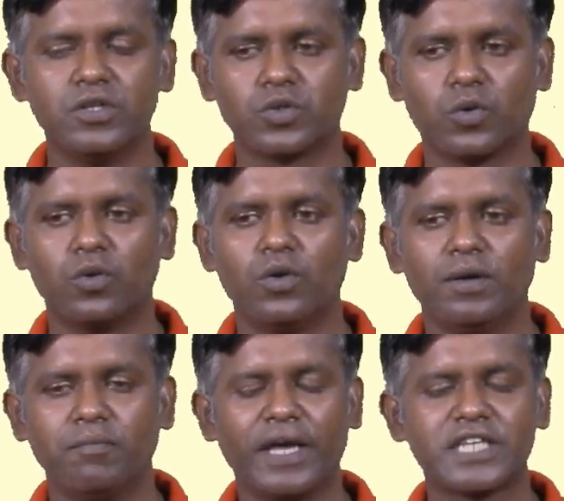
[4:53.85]
So,
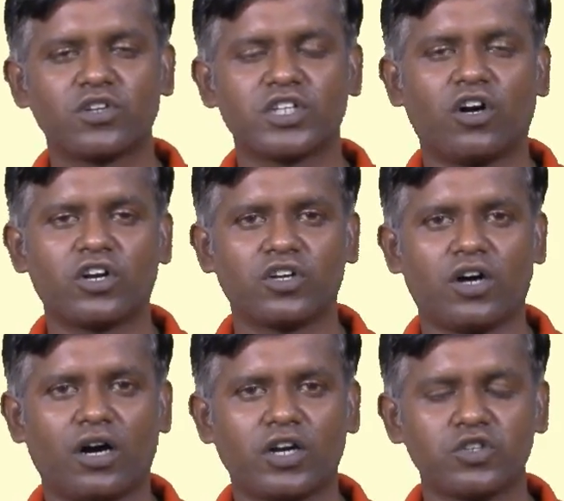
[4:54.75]
based on the
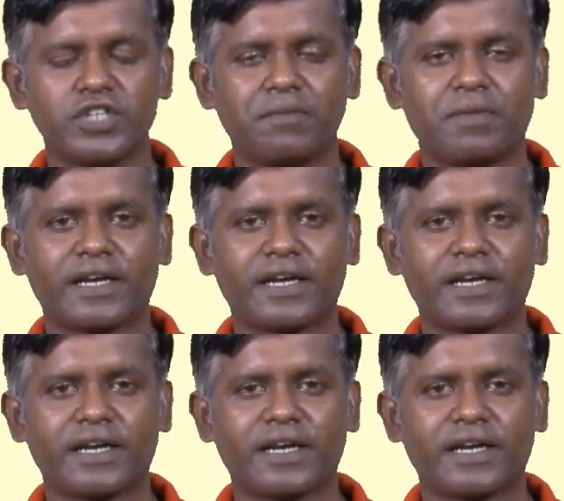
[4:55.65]
ontogeny